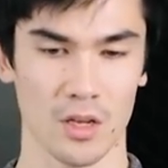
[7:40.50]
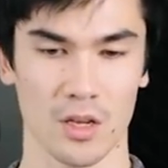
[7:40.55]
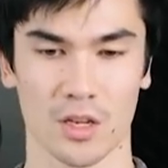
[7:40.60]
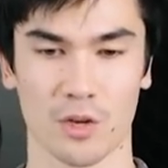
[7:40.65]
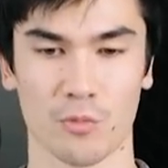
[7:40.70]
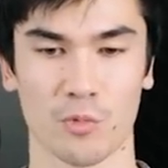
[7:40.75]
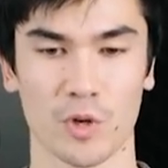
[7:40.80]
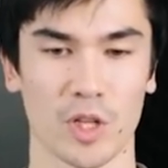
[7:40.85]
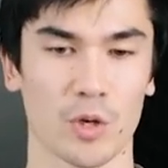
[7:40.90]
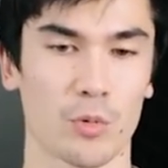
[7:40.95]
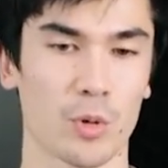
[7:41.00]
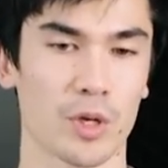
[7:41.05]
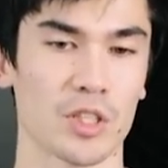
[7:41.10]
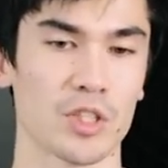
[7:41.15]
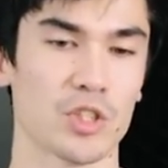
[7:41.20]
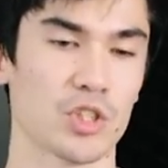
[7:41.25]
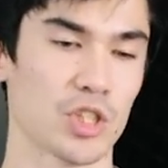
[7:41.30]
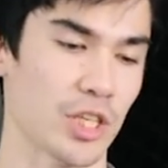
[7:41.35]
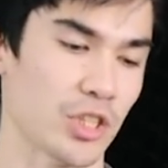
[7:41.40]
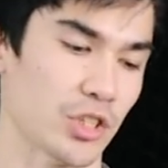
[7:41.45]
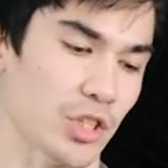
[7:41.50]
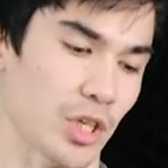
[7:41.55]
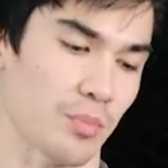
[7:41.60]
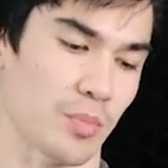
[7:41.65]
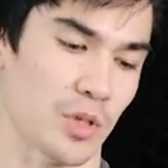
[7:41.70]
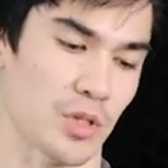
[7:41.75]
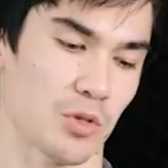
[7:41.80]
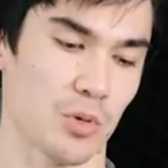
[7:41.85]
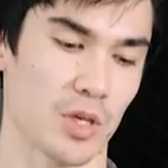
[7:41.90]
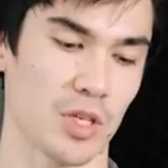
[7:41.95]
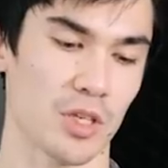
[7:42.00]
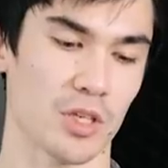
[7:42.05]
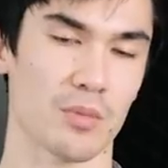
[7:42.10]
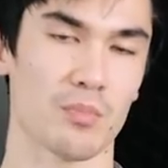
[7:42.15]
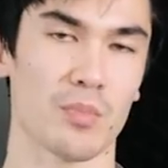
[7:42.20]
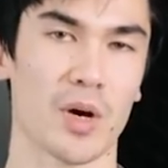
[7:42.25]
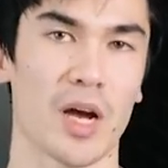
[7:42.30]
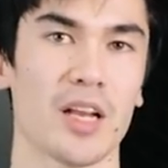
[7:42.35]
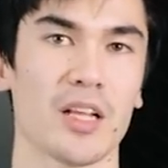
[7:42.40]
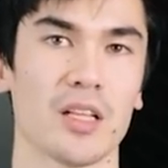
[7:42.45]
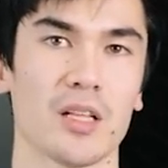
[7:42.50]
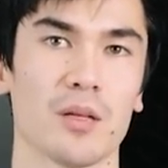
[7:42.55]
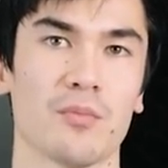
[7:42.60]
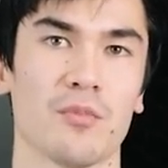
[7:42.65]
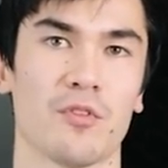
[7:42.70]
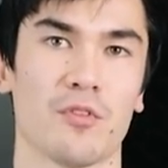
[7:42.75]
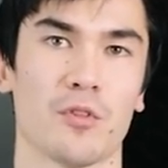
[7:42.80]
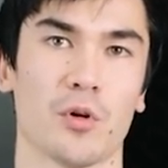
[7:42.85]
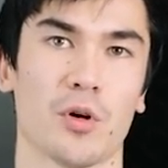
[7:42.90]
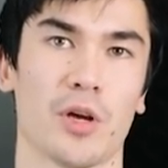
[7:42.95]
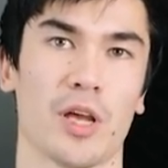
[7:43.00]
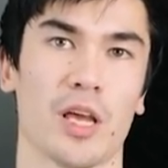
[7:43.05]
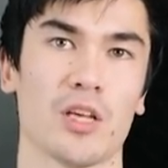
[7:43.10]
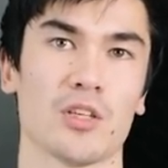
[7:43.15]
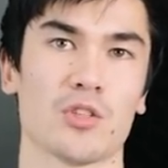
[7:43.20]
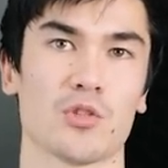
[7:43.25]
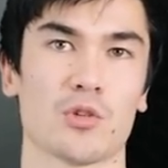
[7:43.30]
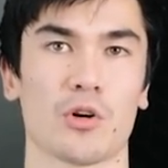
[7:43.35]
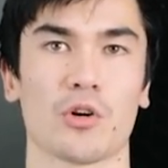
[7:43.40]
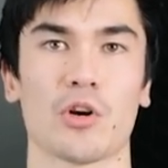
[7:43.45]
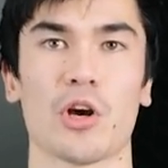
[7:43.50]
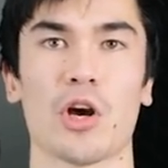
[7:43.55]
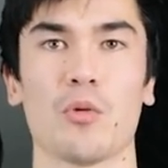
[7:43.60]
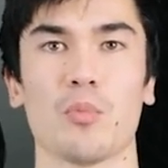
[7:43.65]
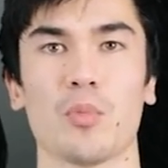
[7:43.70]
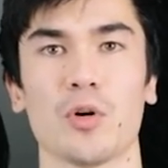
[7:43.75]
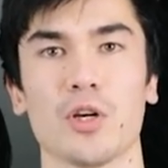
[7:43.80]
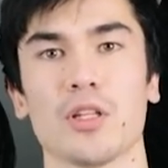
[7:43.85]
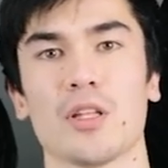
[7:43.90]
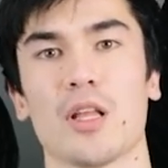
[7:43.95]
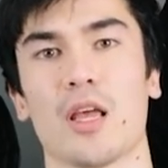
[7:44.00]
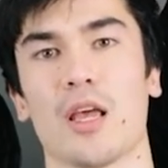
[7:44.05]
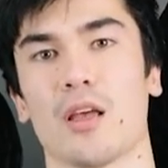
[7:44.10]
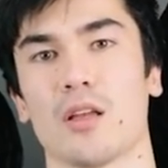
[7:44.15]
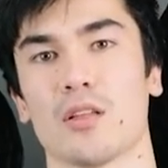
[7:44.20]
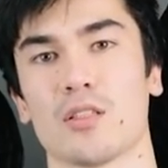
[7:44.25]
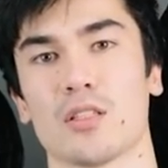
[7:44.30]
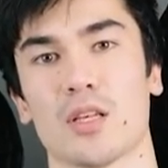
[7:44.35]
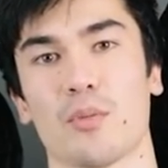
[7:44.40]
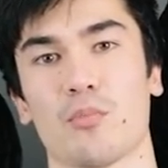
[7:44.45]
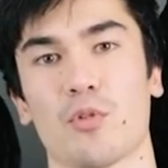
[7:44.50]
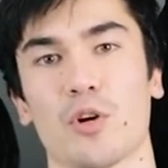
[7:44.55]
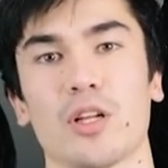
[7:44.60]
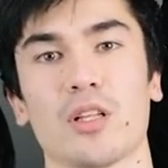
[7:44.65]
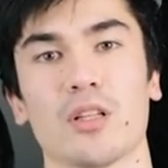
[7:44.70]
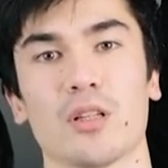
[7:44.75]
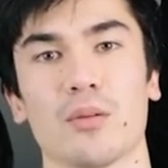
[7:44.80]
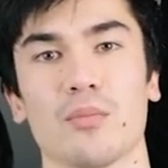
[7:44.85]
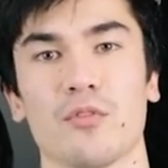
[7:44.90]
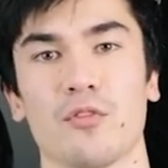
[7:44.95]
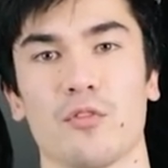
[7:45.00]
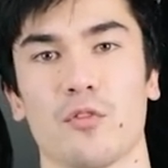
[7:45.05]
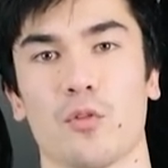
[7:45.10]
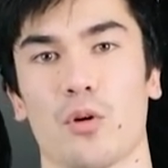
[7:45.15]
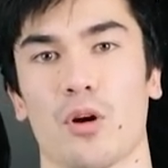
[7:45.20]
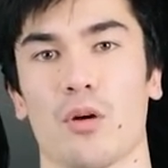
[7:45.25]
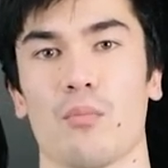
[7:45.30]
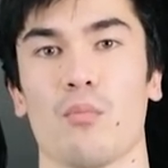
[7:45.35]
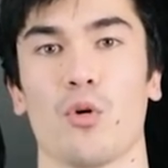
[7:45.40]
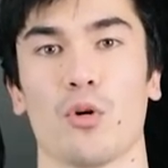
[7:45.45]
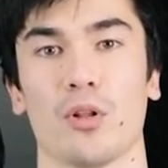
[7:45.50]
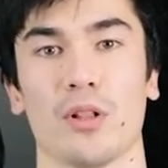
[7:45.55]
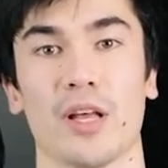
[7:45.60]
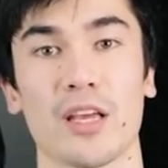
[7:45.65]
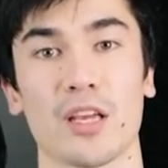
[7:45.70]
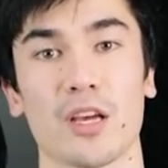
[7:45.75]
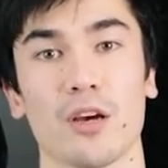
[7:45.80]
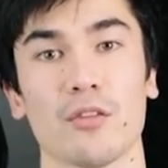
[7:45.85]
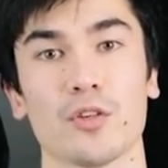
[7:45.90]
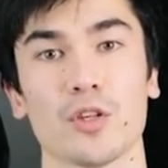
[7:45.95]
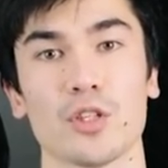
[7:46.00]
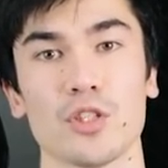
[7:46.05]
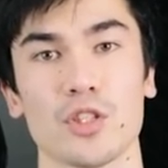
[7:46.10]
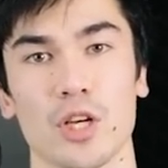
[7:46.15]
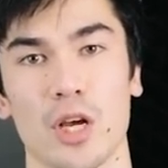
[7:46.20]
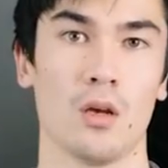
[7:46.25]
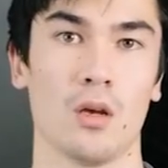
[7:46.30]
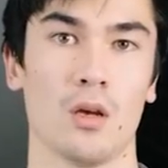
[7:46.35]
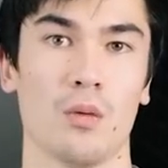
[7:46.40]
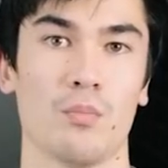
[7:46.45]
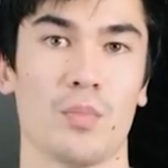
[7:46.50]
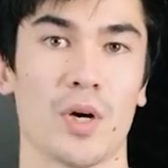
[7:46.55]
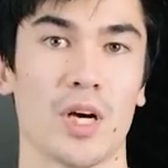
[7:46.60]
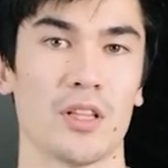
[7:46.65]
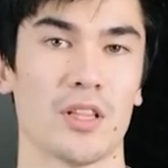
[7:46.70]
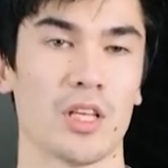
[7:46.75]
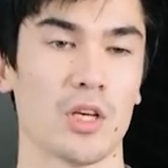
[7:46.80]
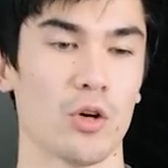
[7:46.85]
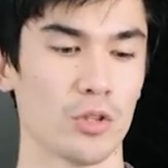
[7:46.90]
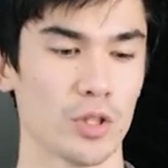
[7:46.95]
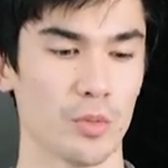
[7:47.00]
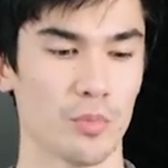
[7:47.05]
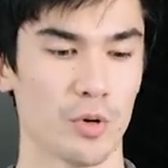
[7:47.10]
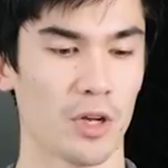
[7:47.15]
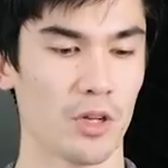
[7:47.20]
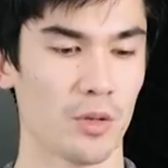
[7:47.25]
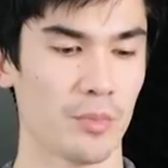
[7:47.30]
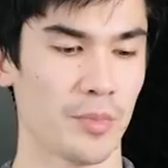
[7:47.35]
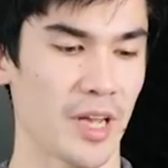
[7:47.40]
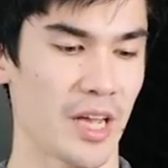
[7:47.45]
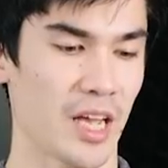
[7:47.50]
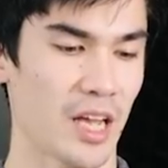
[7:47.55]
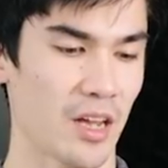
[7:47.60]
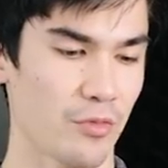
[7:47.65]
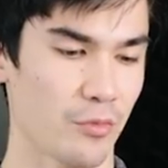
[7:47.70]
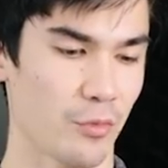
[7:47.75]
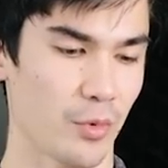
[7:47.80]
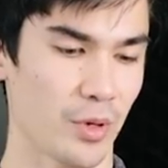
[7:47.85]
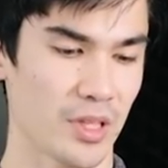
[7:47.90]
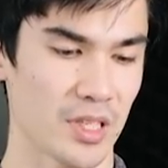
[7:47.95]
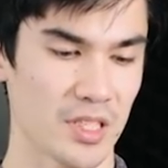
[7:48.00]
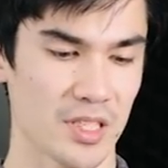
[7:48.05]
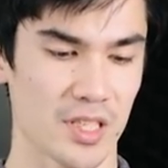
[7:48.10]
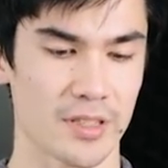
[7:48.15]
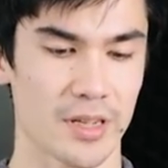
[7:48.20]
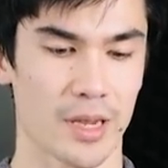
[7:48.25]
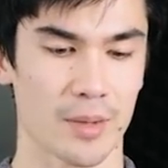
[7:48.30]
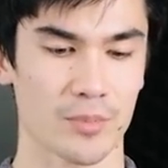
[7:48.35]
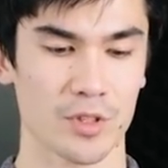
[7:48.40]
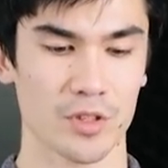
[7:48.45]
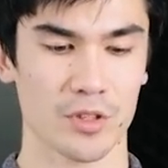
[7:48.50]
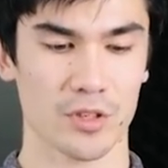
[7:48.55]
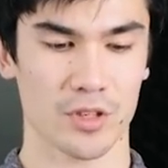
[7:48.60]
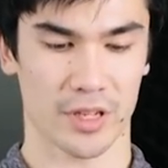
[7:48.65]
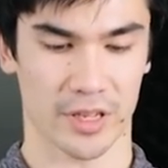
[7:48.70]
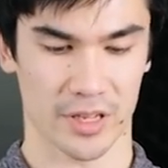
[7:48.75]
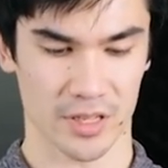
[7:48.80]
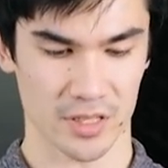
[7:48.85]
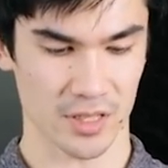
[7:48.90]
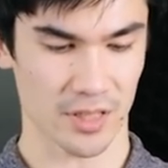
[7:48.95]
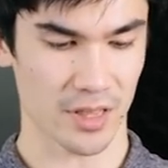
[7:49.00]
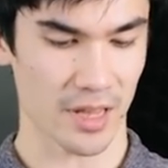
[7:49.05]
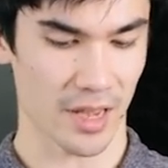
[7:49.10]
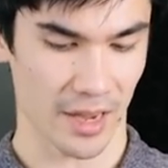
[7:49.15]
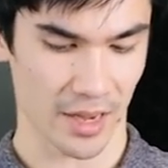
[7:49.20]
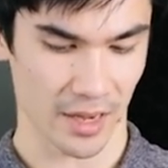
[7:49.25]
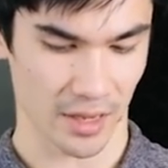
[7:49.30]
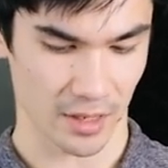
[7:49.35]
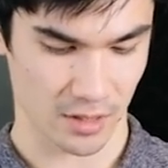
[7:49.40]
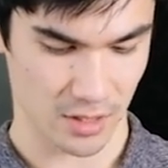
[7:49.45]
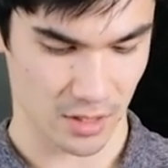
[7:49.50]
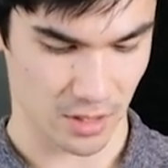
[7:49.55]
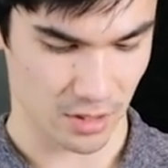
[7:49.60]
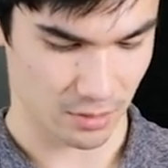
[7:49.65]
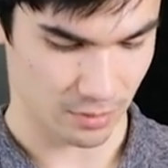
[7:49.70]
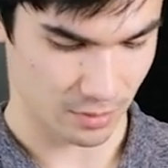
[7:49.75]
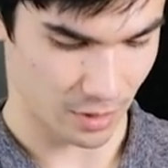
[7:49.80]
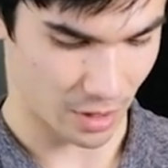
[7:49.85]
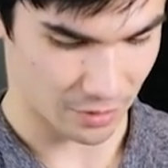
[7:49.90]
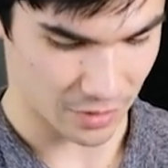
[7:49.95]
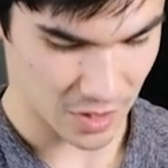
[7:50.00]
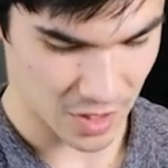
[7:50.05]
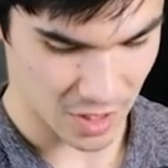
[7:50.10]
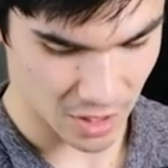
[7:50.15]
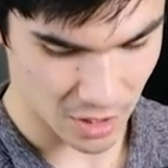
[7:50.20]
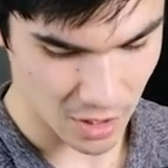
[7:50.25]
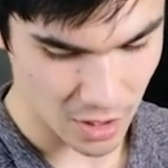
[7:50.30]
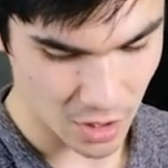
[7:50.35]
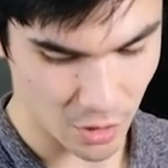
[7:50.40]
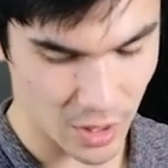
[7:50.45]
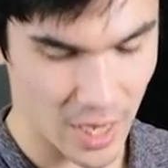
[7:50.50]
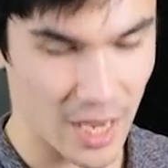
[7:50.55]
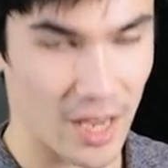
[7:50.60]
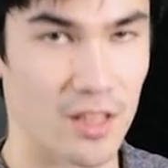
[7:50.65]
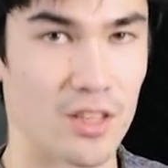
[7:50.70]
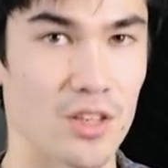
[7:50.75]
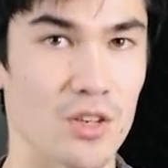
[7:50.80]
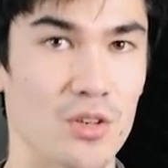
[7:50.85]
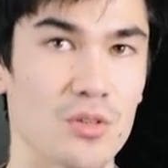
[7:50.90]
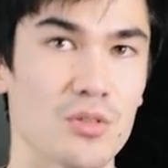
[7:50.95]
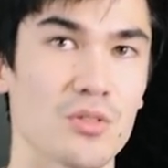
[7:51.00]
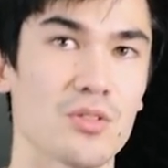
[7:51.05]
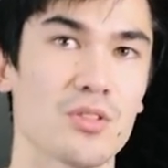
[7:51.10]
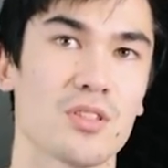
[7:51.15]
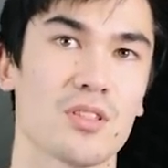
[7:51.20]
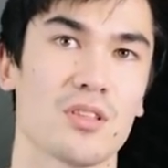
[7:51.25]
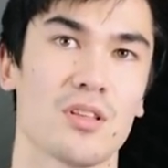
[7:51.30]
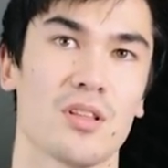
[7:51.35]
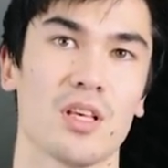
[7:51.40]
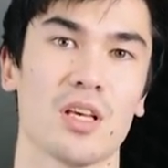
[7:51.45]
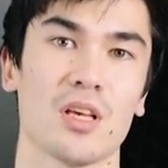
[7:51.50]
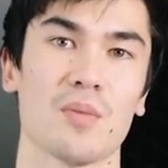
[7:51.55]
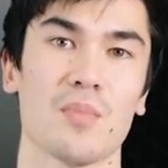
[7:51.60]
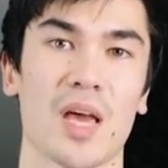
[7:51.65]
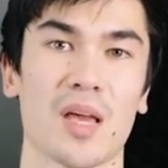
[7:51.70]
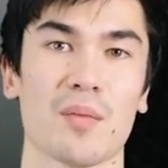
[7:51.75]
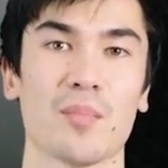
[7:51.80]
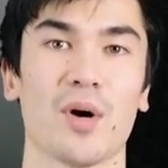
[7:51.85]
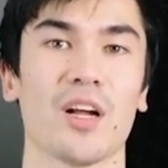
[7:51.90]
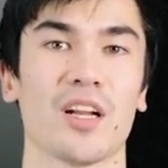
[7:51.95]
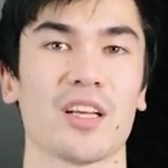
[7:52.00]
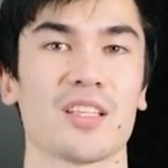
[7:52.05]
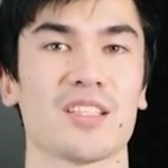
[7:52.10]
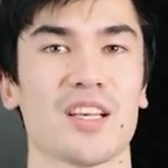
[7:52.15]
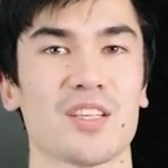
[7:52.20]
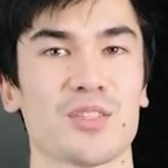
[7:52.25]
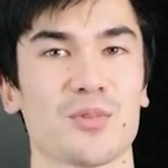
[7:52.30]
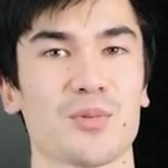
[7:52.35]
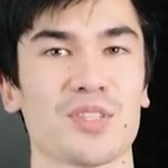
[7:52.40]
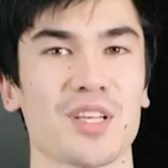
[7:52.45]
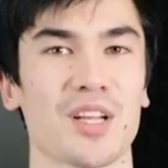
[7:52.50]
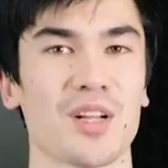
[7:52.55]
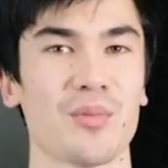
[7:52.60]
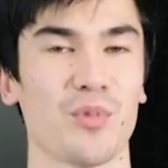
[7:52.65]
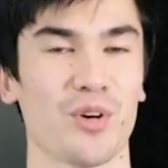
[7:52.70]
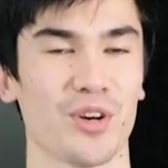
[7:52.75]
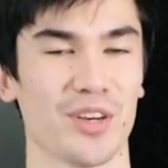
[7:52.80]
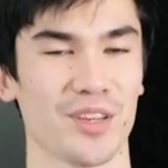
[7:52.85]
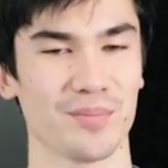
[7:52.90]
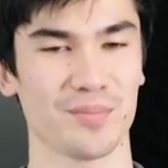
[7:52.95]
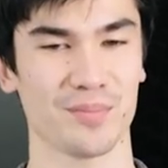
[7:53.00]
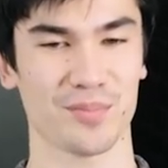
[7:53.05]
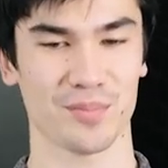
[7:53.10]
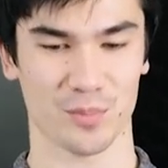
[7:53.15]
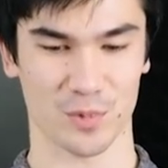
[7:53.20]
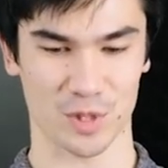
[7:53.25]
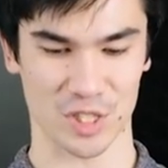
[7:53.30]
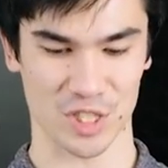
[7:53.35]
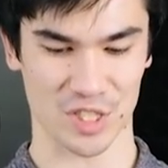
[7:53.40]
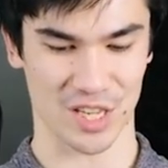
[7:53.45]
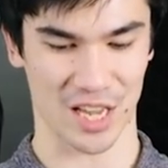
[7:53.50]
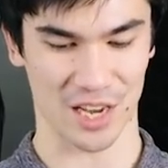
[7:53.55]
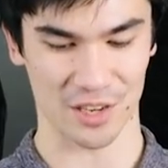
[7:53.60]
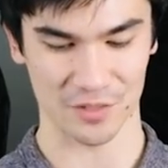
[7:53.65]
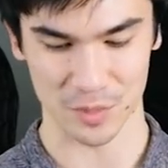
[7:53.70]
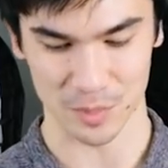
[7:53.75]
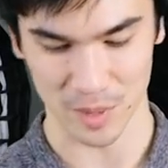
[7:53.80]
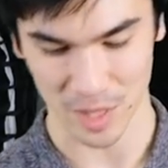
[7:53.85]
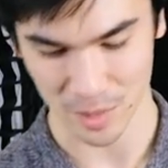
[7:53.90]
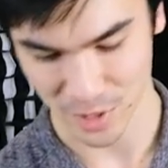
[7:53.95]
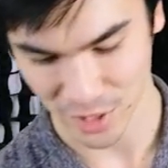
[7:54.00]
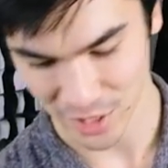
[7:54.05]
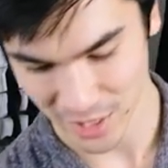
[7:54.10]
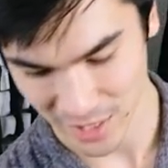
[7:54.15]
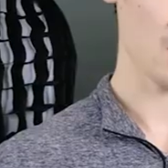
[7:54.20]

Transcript: Can really quickly change up between combining them for a stronger output and separating them for more light coverage. But the only problem I have with this adapter is that obviously you can't use the MagMod accessories anymore, which is kind of a bummer,